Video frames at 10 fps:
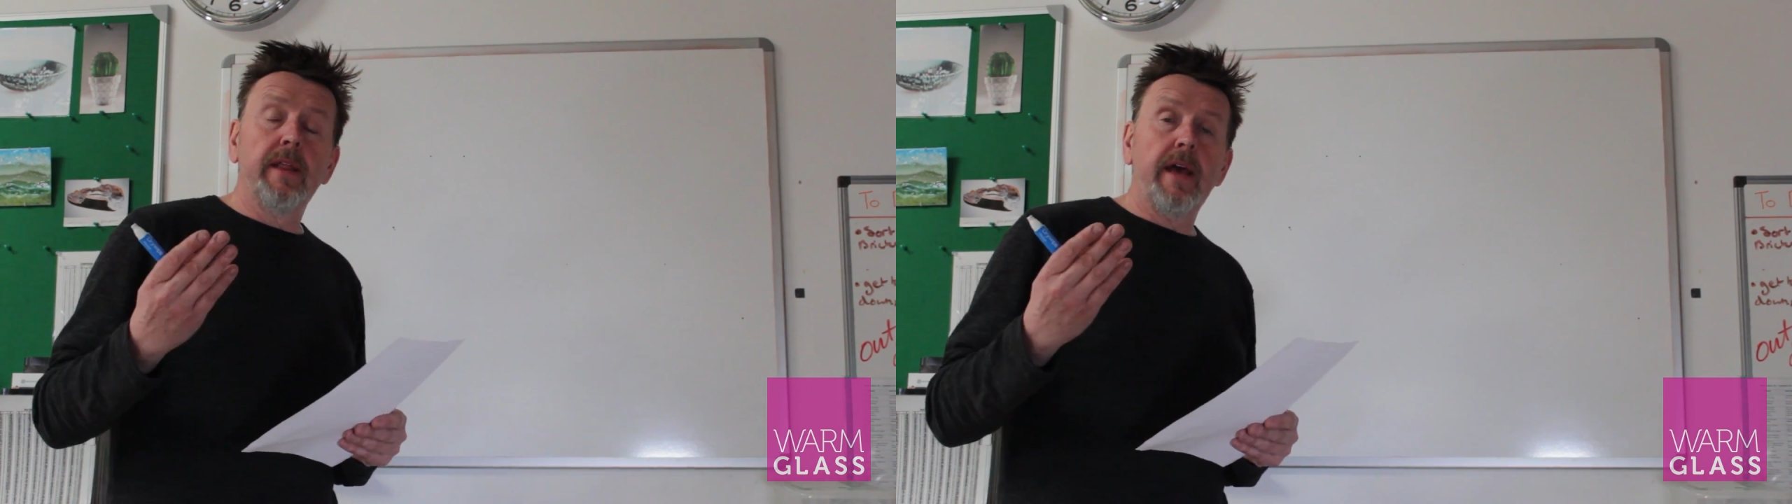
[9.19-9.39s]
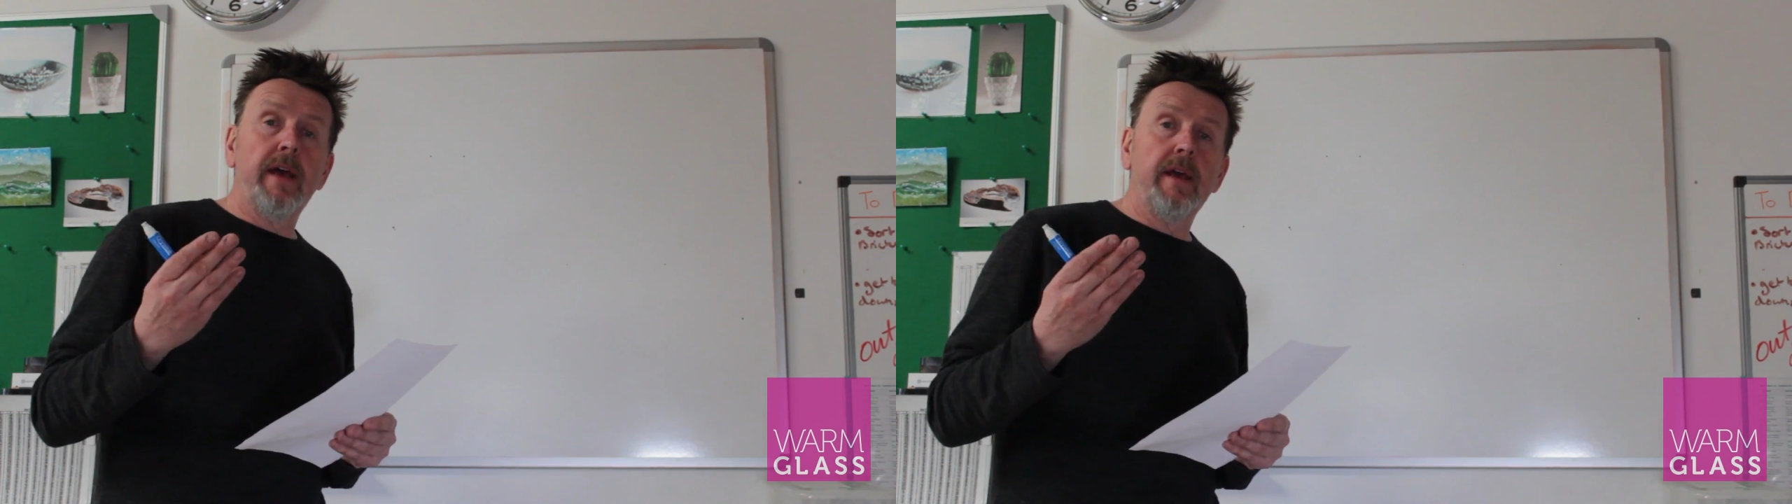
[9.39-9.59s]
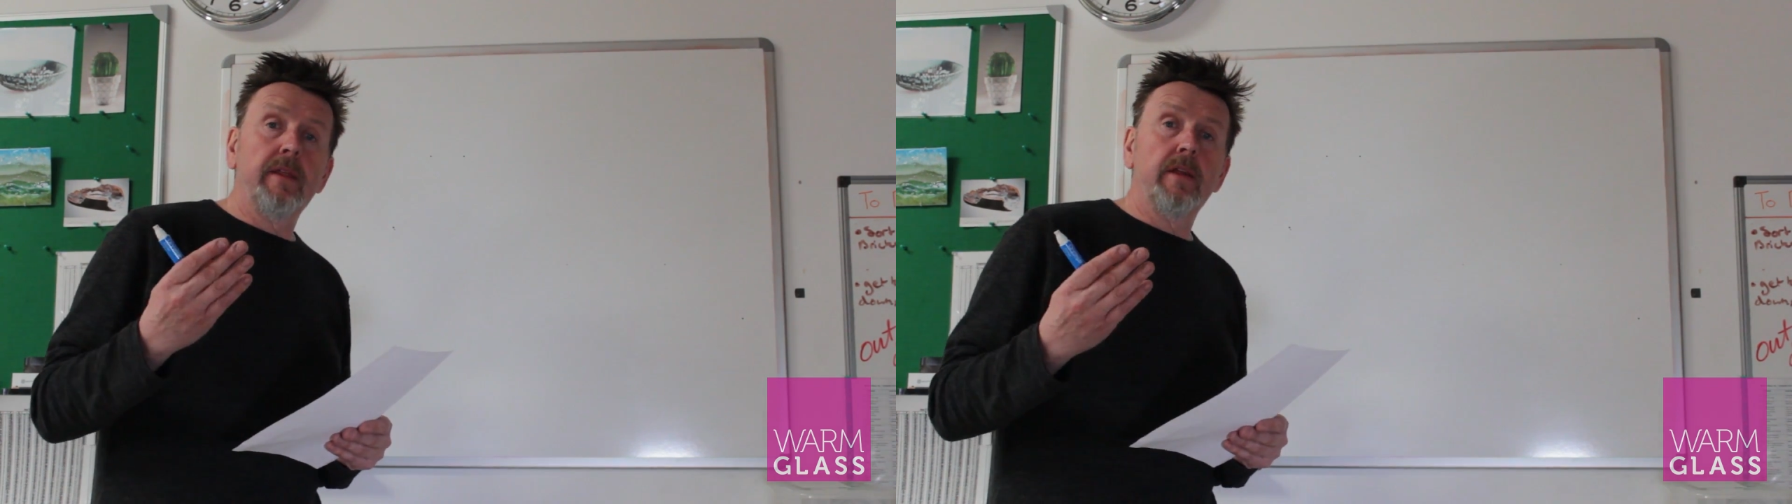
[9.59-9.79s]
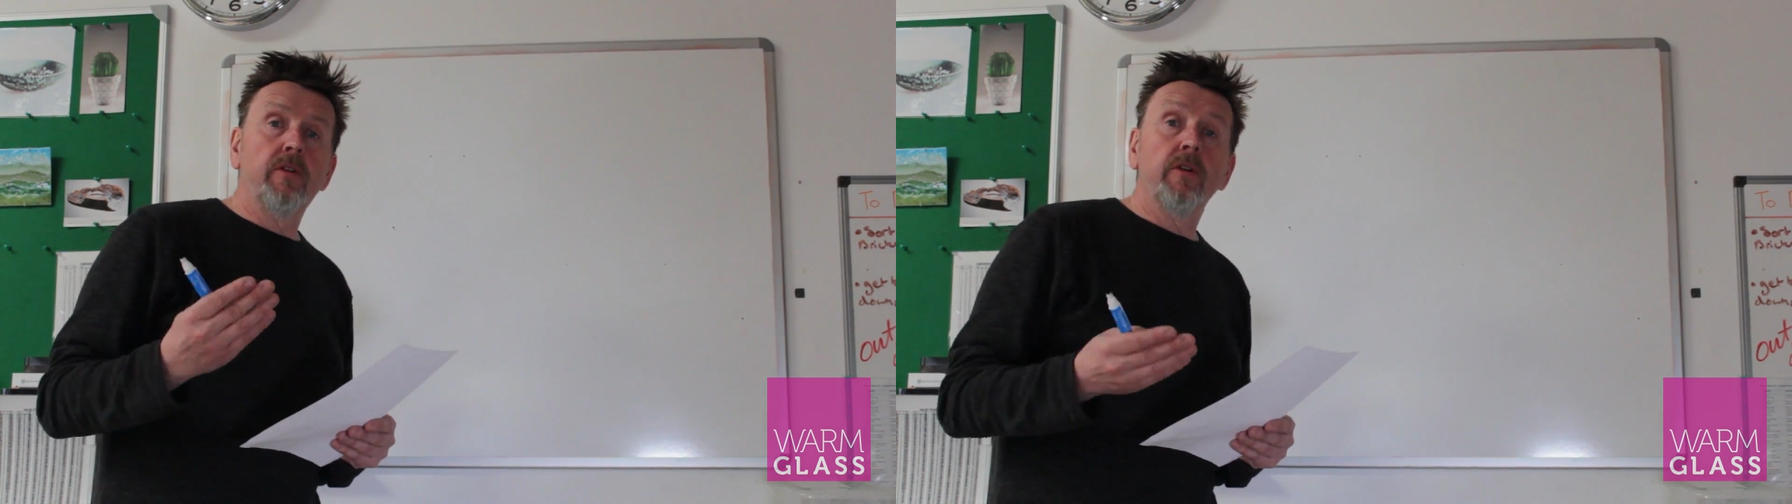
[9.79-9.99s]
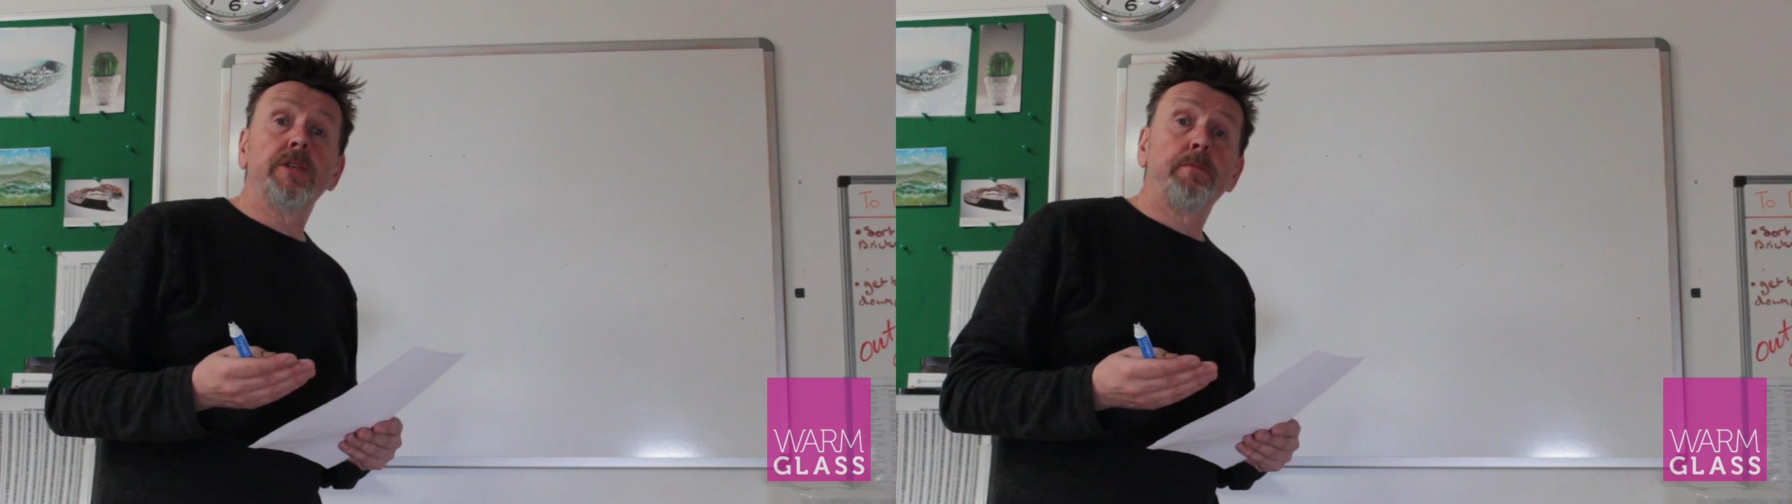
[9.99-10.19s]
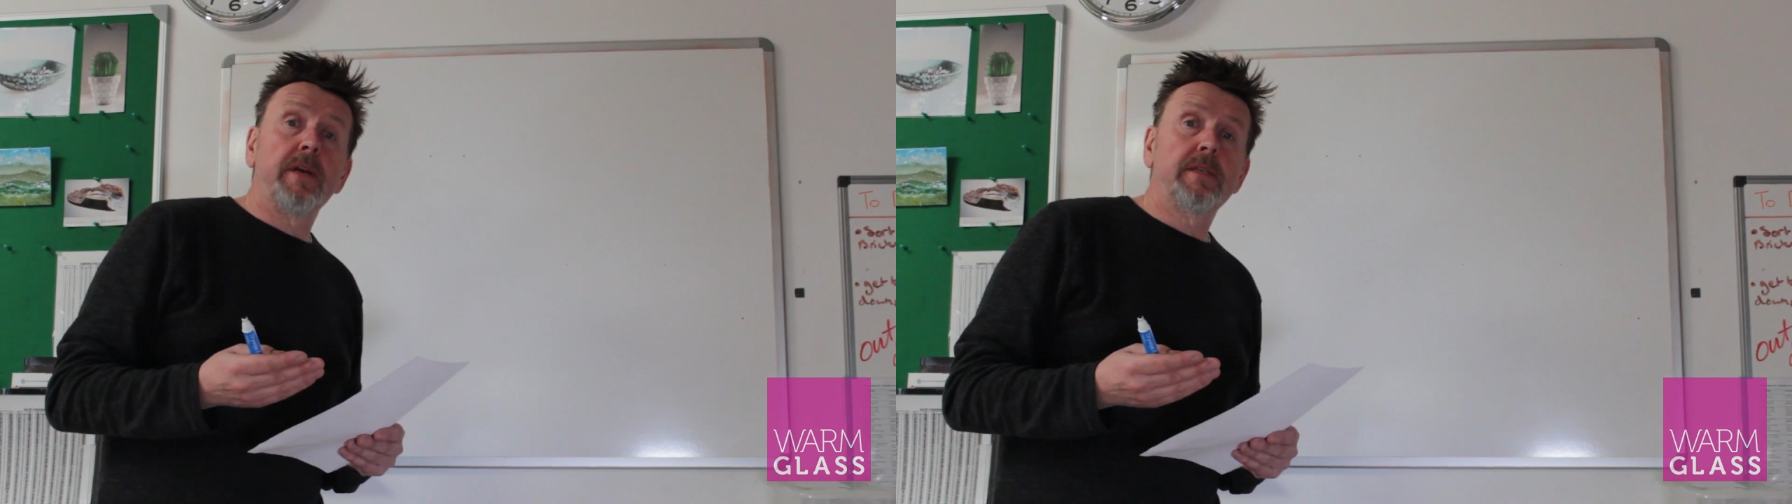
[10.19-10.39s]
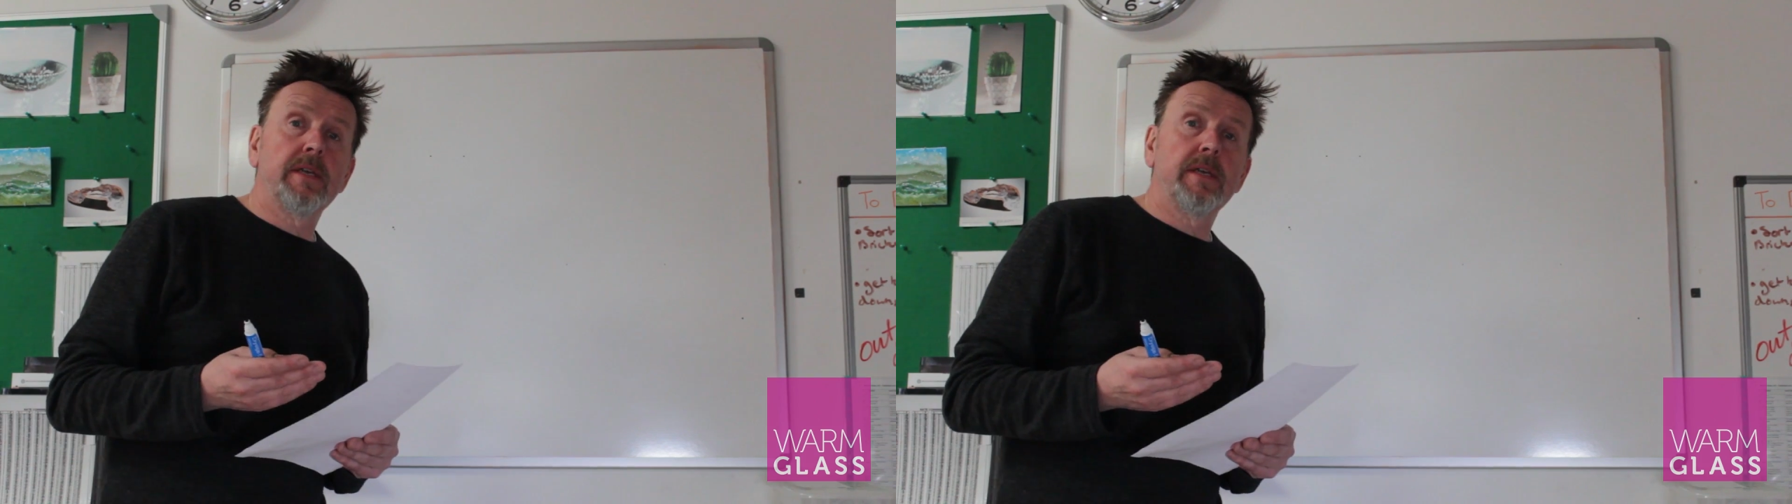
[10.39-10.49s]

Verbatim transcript: They're in the knowledge base